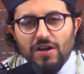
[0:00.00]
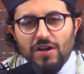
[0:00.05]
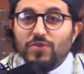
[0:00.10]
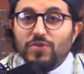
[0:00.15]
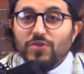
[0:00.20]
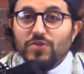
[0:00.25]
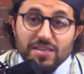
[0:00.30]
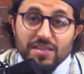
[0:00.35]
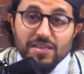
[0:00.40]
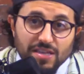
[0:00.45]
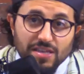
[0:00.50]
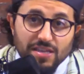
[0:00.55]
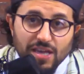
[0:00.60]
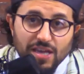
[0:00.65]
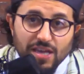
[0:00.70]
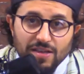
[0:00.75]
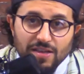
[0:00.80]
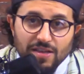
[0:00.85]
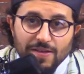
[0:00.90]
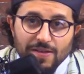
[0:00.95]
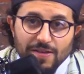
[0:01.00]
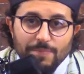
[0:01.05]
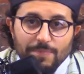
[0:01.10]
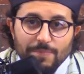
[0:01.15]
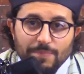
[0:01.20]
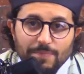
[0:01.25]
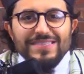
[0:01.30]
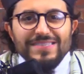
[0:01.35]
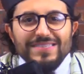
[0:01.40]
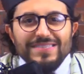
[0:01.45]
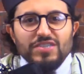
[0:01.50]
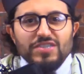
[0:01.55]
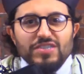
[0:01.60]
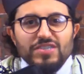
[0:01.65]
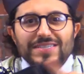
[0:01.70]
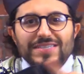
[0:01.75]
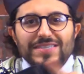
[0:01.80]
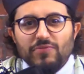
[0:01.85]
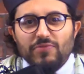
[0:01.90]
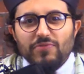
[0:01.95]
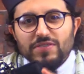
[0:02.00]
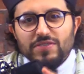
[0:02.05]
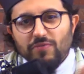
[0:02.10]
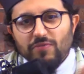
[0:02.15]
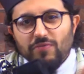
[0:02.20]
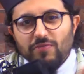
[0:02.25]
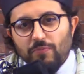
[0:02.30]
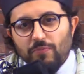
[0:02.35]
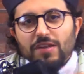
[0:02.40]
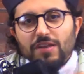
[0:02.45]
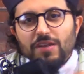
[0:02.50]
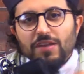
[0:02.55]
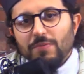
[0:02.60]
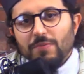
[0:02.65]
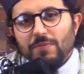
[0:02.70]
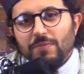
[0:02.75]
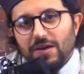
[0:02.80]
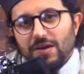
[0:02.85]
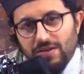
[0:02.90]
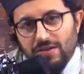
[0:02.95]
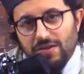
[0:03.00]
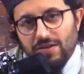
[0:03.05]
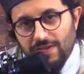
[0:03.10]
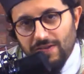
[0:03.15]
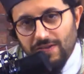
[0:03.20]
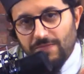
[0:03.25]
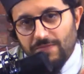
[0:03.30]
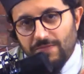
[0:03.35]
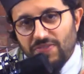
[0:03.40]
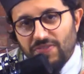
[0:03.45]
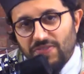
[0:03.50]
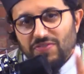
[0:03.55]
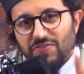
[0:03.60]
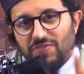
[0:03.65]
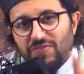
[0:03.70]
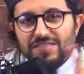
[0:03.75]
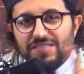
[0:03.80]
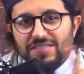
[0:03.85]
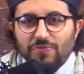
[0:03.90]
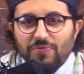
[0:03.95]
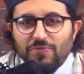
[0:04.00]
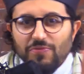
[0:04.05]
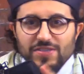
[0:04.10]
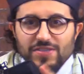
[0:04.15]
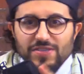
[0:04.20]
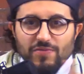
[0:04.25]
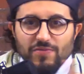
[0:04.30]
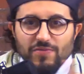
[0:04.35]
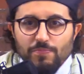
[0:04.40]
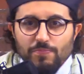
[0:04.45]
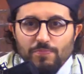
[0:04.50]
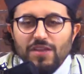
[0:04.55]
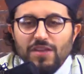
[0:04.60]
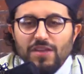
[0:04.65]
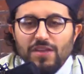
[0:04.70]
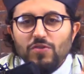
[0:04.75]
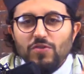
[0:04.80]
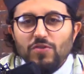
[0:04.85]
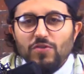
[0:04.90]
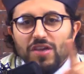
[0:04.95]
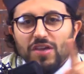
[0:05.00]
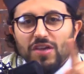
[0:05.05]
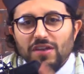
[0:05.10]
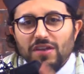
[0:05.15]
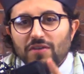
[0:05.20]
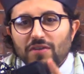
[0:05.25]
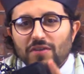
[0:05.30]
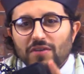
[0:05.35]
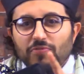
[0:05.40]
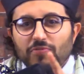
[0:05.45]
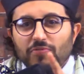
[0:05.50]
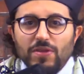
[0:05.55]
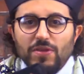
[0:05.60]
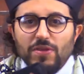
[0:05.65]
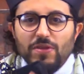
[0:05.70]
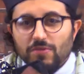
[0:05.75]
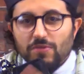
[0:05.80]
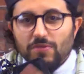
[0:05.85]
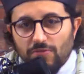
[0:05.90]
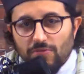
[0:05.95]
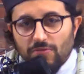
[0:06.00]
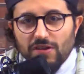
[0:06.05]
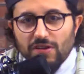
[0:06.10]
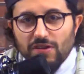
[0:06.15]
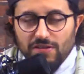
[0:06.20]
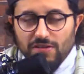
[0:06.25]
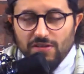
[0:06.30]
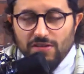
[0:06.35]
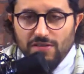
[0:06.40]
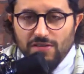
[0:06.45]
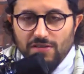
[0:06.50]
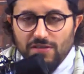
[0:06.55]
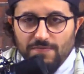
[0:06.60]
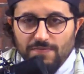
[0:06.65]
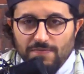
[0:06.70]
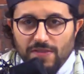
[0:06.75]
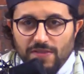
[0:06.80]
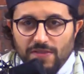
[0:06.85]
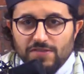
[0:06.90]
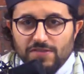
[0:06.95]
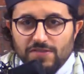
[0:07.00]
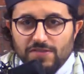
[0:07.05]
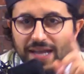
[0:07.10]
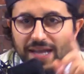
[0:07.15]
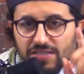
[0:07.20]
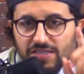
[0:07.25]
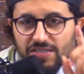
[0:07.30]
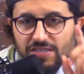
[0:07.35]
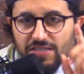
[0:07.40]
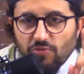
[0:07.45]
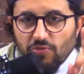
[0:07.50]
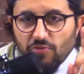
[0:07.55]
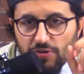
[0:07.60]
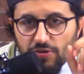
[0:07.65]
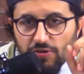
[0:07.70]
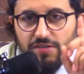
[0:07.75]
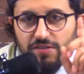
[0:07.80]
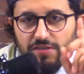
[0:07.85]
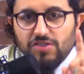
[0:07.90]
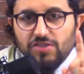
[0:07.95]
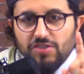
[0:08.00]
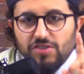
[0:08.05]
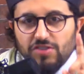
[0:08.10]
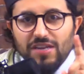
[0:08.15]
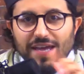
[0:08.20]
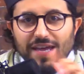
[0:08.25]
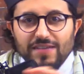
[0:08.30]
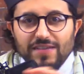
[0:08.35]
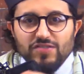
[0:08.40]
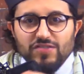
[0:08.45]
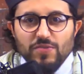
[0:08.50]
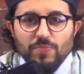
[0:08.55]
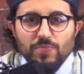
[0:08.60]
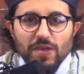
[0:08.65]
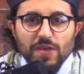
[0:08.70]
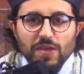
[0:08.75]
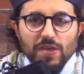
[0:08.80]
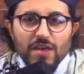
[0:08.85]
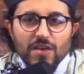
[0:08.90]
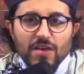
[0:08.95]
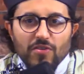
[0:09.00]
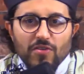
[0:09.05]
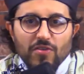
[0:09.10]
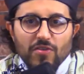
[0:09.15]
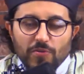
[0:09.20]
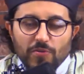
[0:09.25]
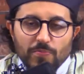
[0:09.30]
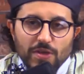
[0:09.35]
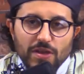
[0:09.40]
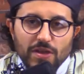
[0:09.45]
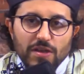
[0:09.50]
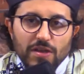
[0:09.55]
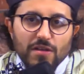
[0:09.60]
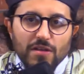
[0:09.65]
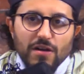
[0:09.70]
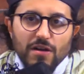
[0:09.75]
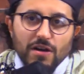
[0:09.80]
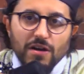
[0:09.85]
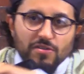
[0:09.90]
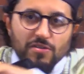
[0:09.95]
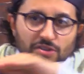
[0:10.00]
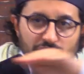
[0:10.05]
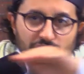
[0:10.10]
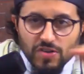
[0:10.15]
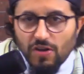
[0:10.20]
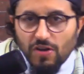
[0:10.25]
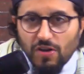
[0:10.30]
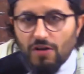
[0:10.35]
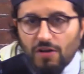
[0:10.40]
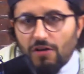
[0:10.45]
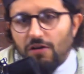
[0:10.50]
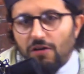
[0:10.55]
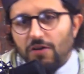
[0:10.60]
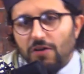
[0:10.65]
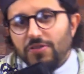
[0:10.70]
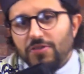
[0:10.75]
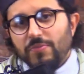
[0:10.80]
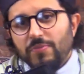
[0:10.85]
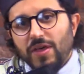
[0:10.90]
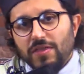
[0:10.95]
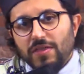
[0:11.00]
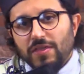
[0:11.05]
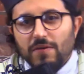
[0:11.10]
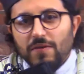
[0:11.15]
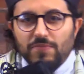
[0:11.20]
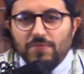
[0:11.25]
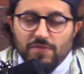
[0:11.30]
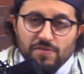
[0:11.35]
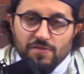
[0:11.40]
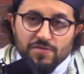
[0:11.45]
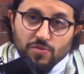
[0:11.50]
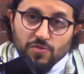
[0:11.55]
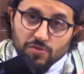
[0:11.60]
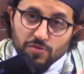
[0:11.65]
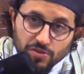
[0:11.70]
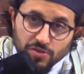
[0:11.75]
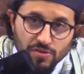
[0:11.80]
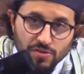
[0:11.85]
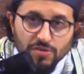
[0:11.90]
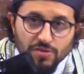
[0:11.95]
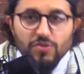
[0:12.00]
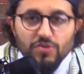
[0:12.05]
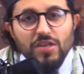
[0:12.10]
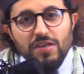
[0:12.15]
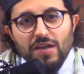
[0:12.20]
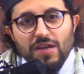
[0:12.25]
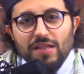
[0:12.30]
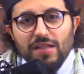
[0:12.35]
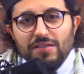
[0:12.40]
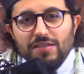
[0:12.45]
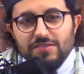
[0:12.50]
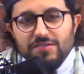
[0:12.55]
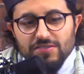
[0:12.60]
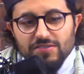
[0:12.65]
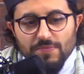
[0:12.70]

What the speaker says: You can't say that because there's a difference of opinion about it. If there's a difference of opinion, you cannot forbid the wrong. So that's the first condition. It has to be forbidden across all the madhabs. So you need knowledge.